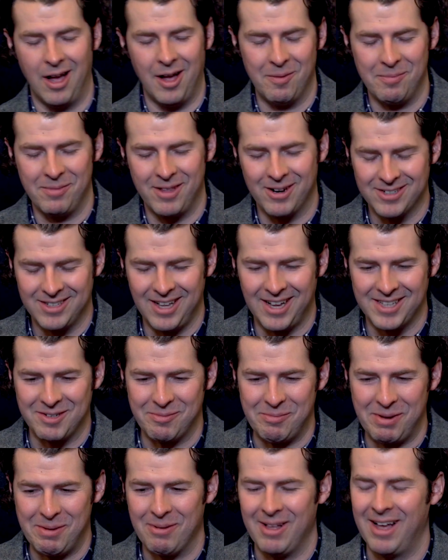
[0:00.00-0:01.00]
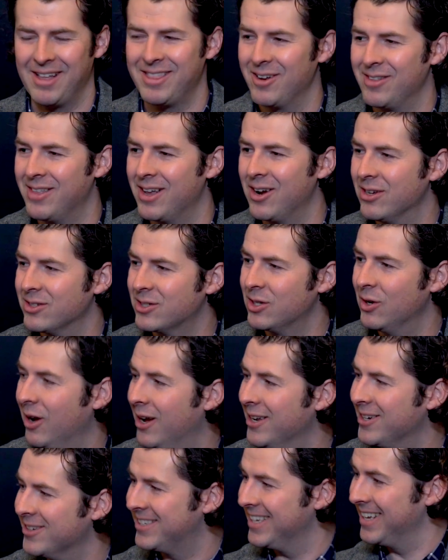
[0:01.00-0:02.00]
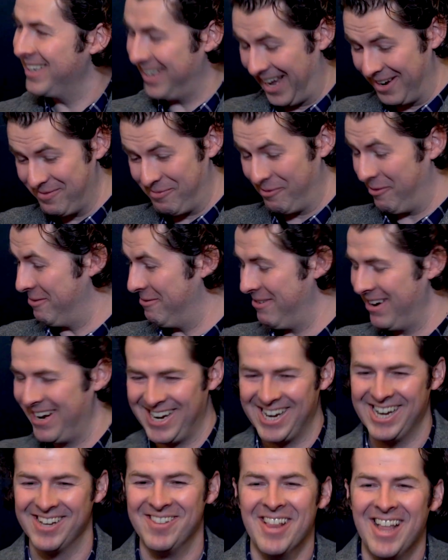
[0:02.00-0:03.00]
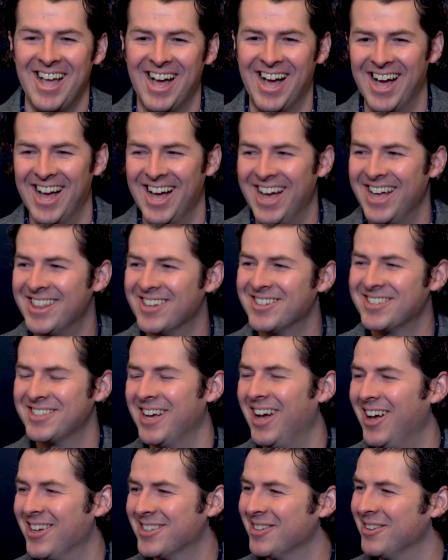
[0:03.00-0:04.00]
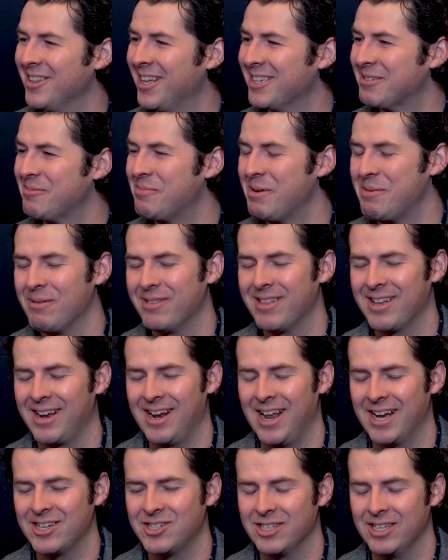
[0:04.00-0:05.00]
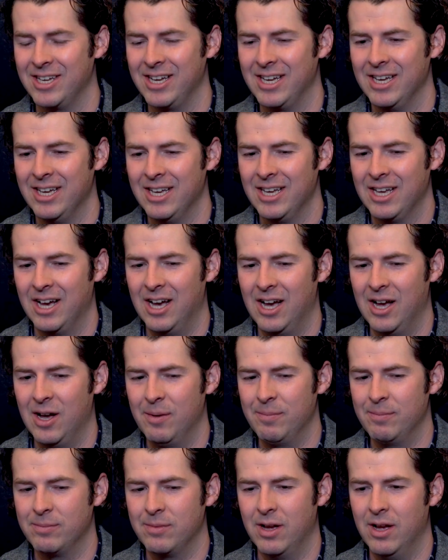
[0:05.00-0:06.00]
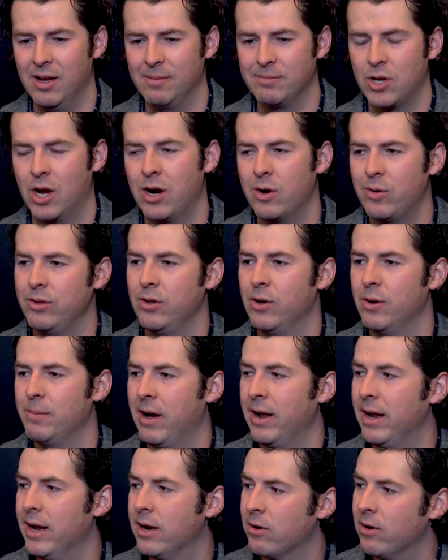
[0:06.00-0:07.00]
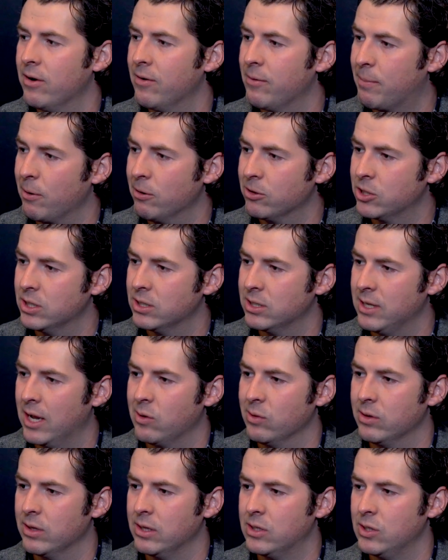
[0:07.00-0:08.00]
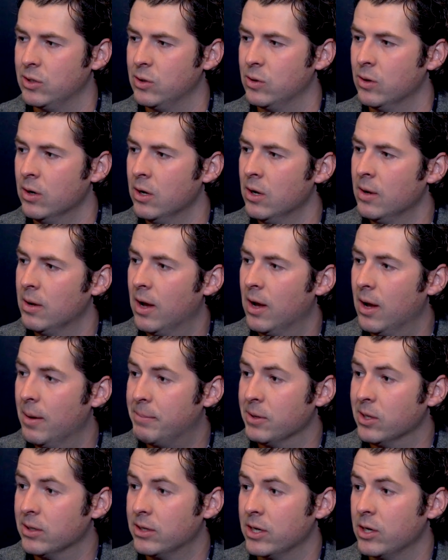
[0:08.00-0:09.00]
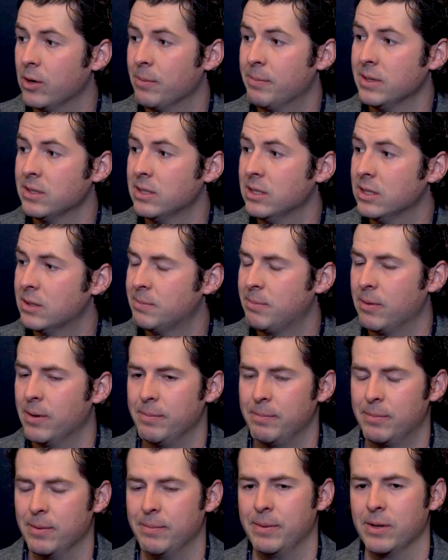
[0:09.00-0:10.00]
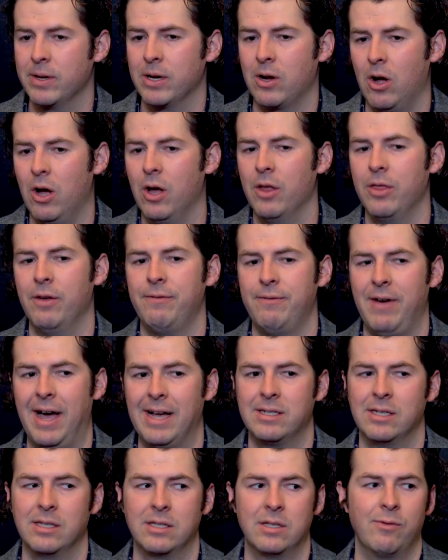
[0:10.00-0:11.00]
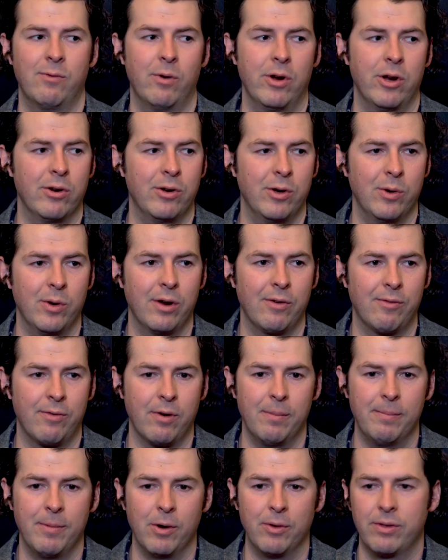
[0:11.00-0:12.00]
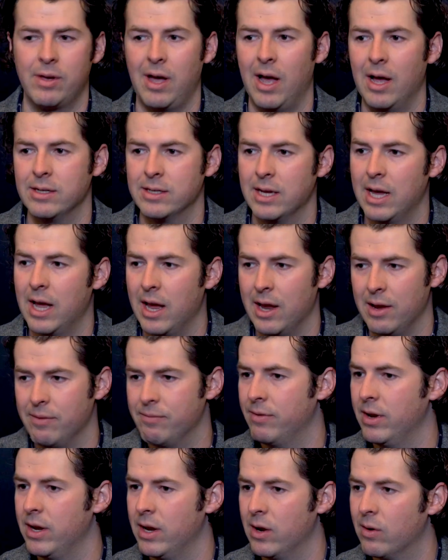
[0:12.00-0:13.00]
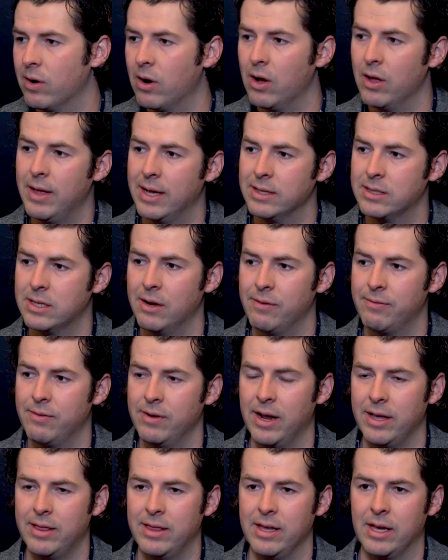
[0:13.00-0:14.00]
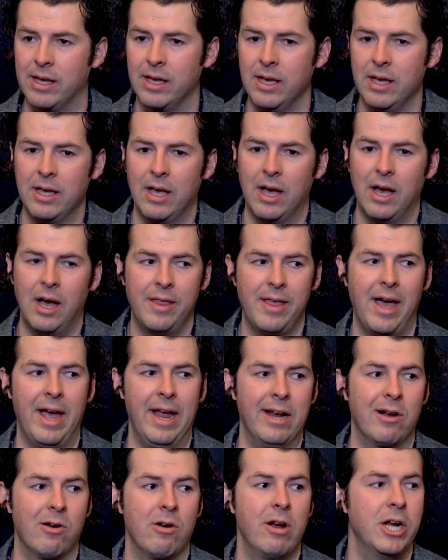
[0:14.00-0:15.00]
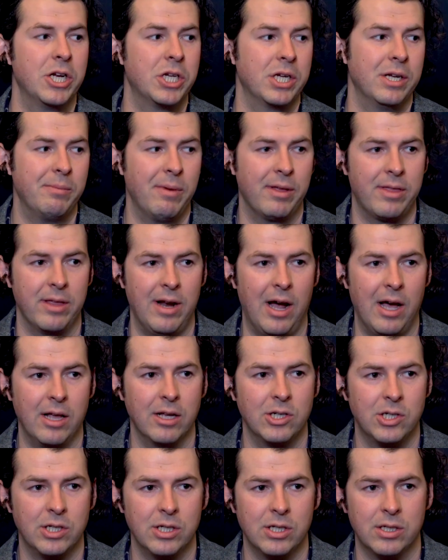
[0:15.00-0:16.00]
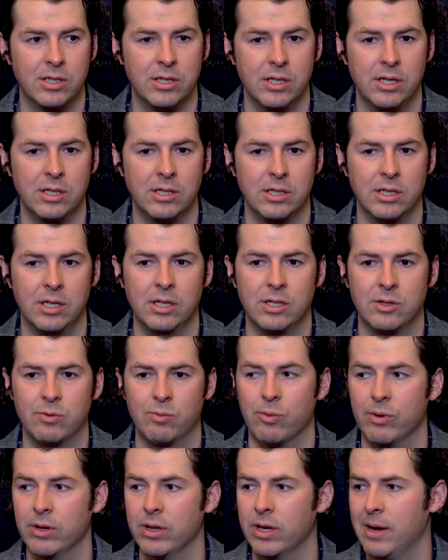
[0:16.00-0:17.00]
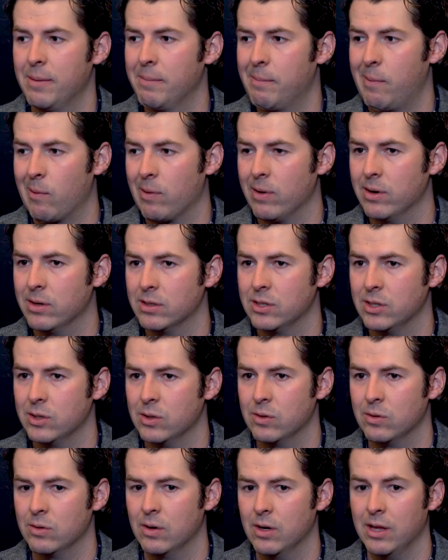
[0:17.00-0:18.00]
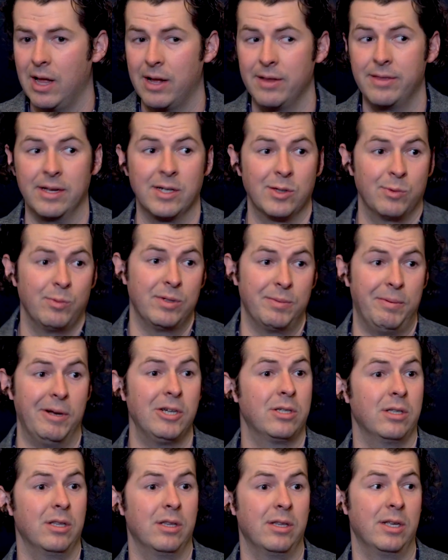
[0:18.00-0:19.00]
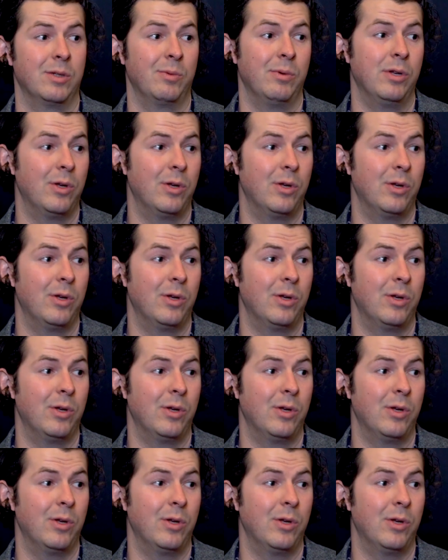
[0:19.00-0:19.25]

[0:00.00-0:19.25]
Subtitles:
There's lots of people out there that also understand, I pointed right. There's also lots of people that can actually talk with you about iterative approaches, not only to building your business, but building all the facets of what you're doing from both content and video and all that stuff. And I think that iteration methodology is really important to a lot of things, especially the things we